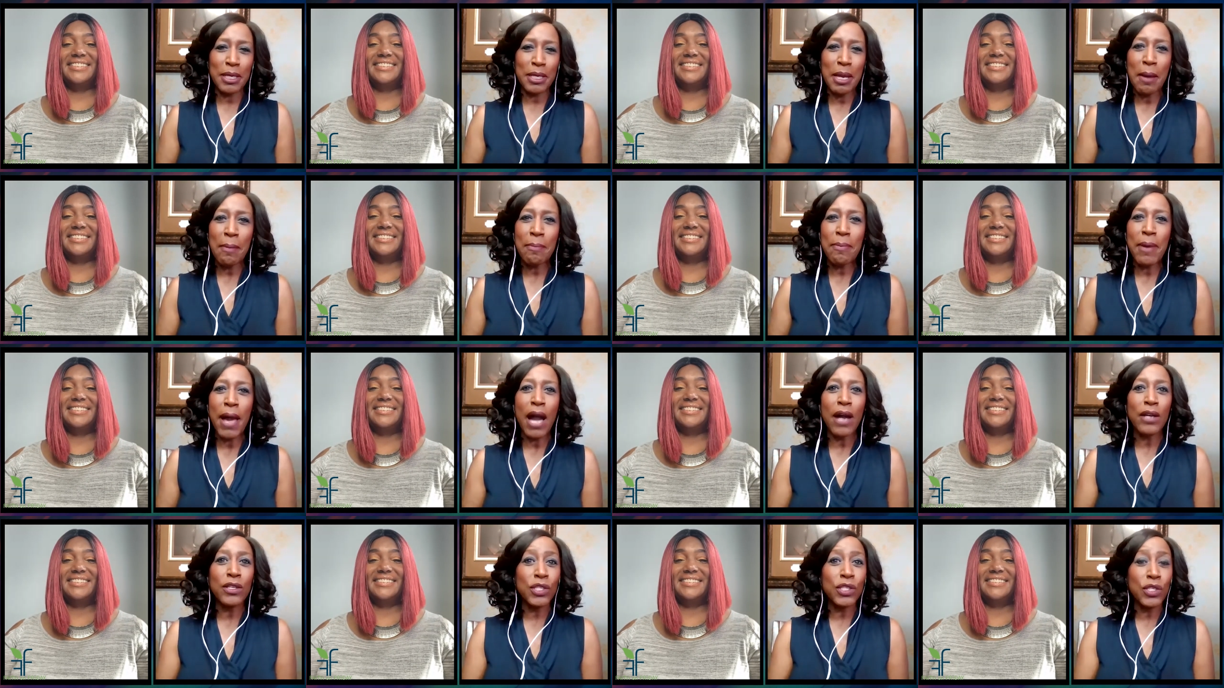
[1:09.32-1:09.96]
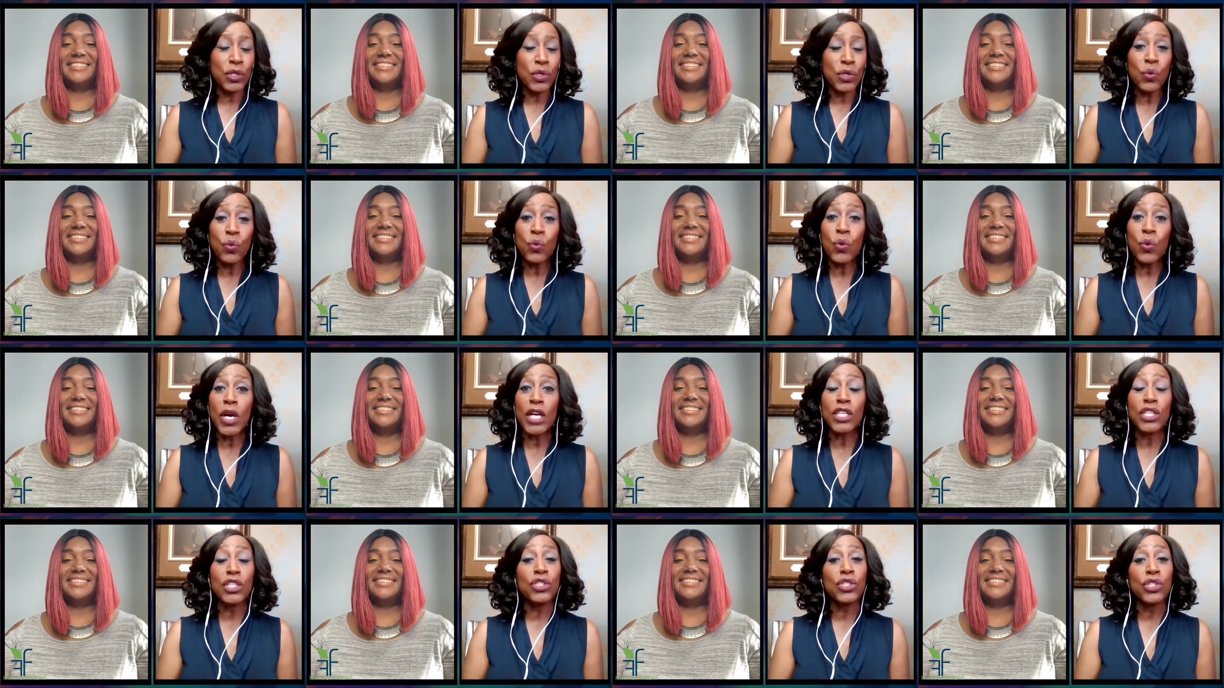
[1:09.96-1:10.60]
Speaker 1: bit about you,
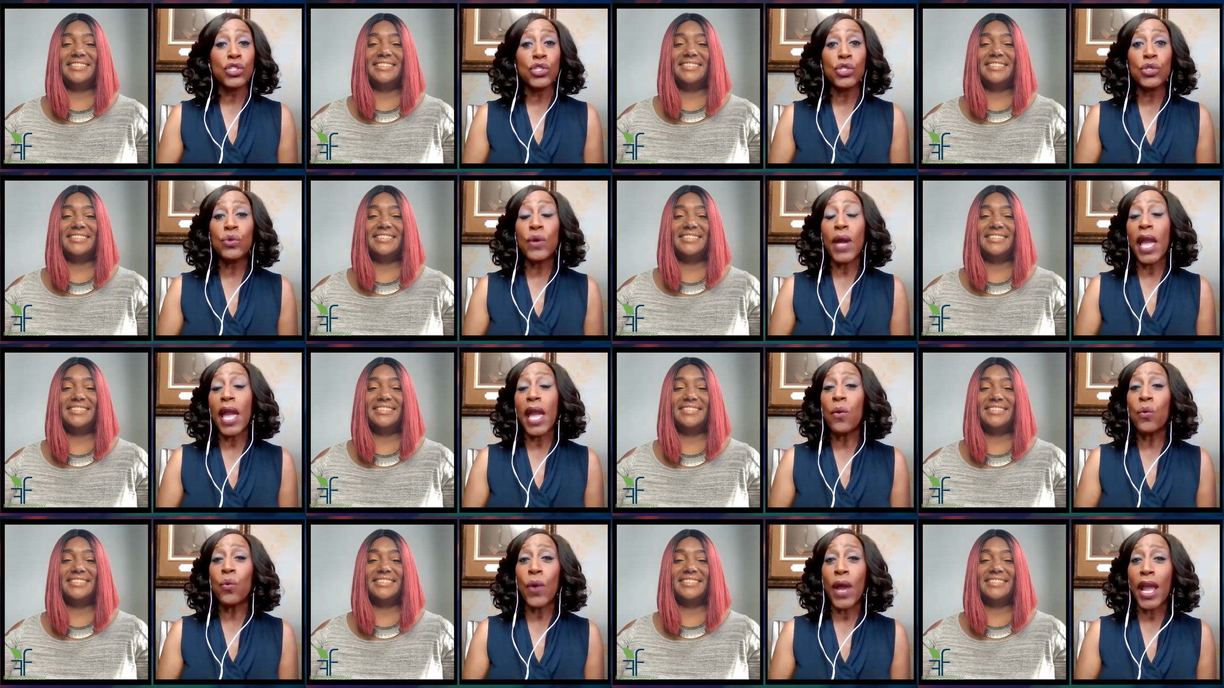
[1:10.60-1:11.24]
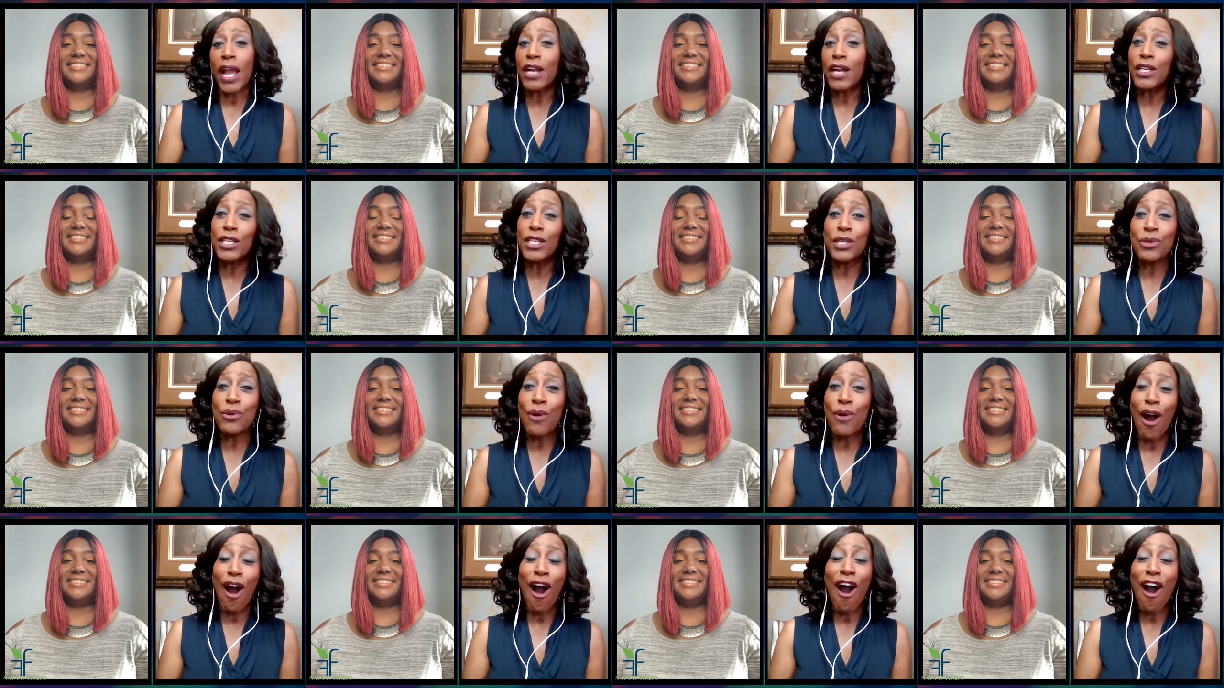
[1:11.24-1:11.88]
what you do, and where
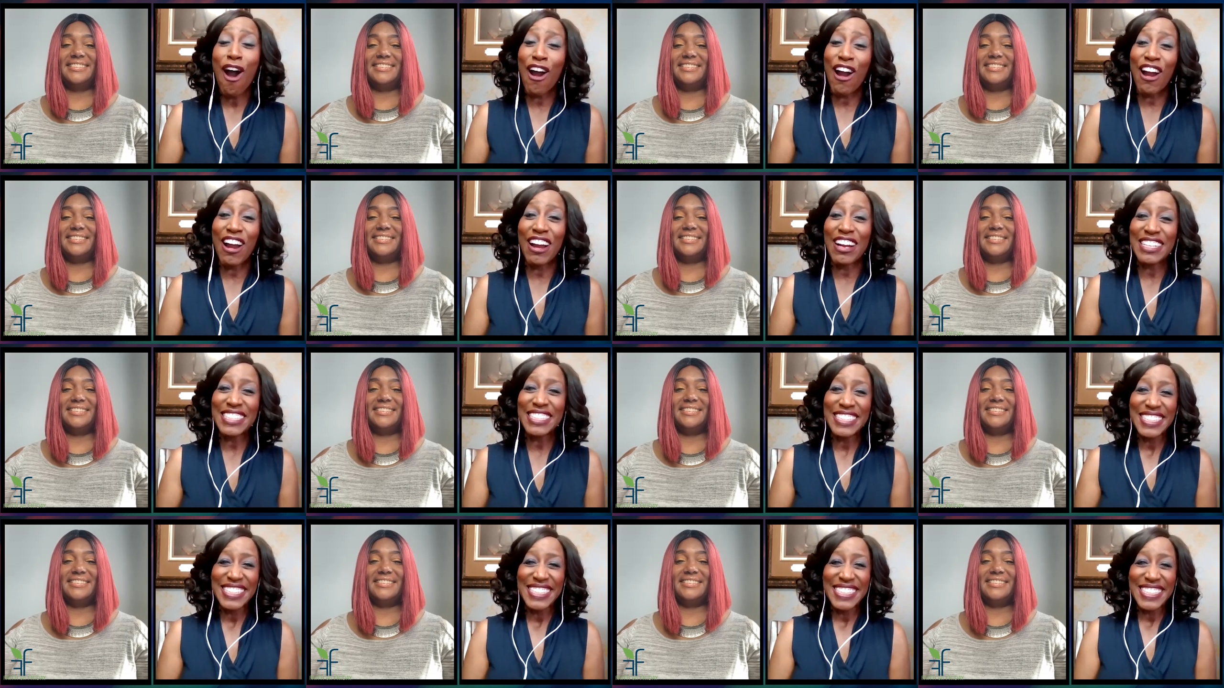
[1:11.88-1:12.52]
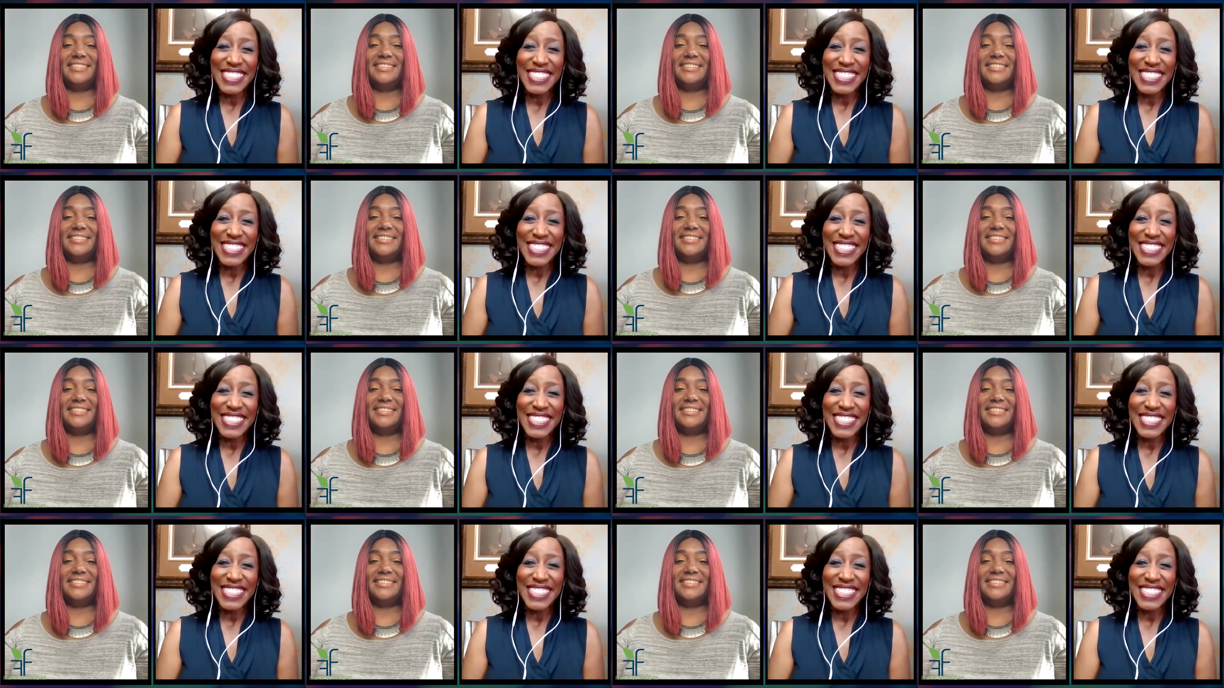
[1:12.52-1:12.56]
you are.